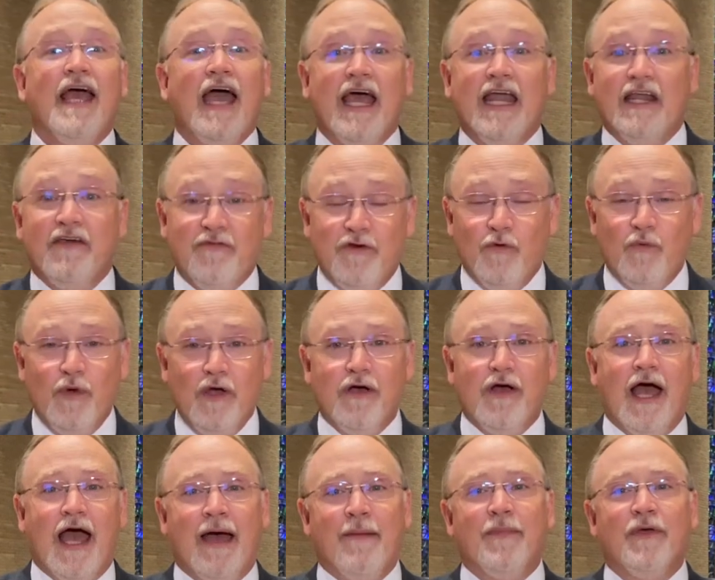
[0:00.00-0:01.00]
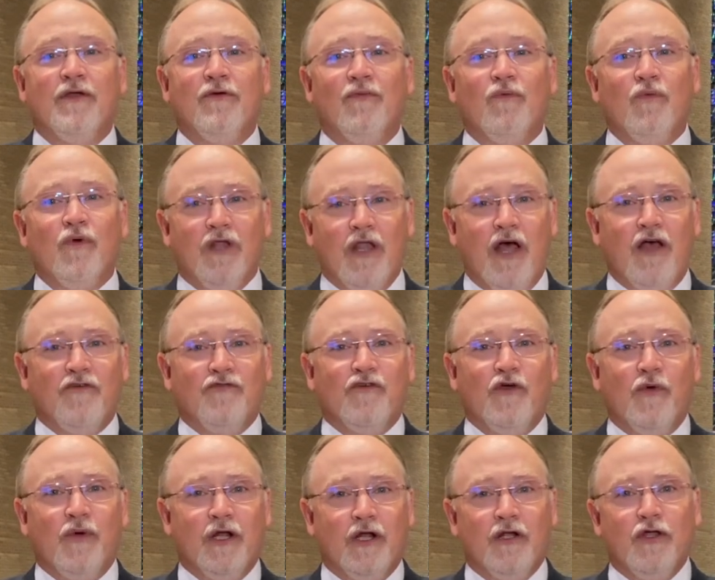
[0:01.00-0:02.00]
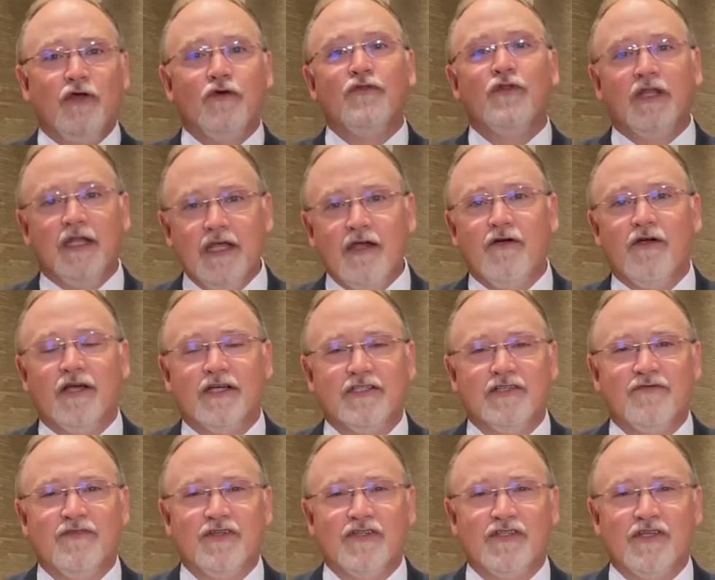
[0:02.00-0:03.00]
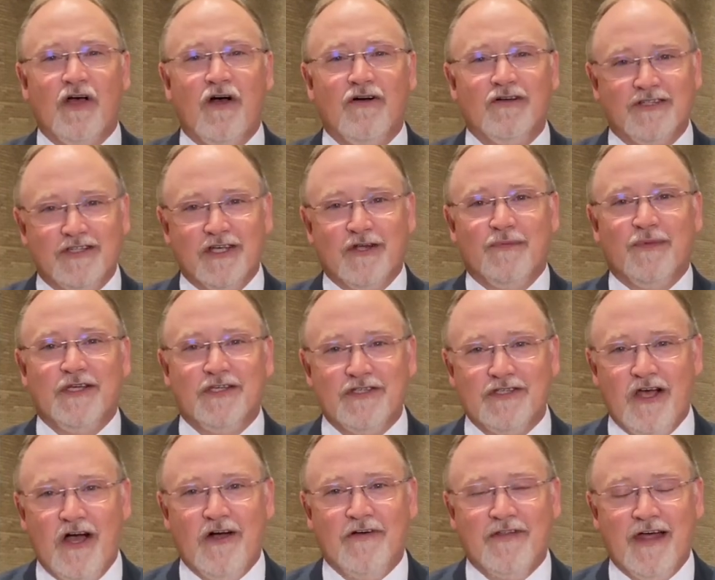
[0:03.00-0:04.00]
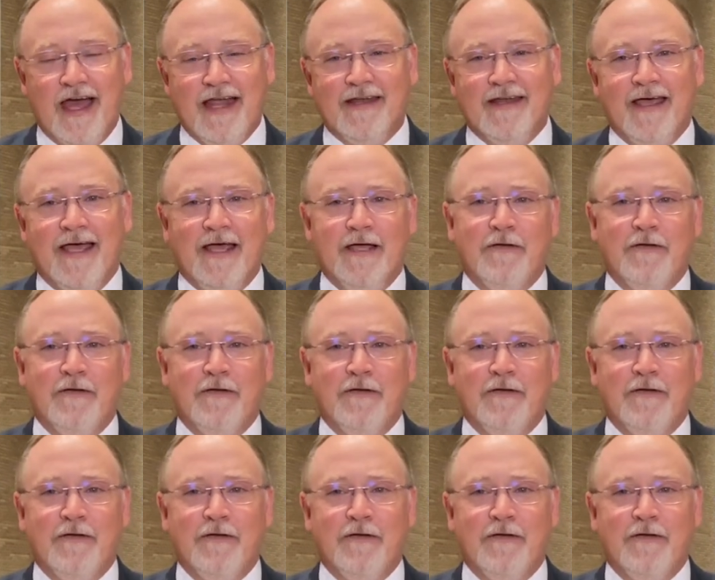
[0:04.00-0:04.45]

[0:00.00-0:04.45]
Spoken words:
and if it will happen, we'll also include the lyrics of the songs that'll be sung that day.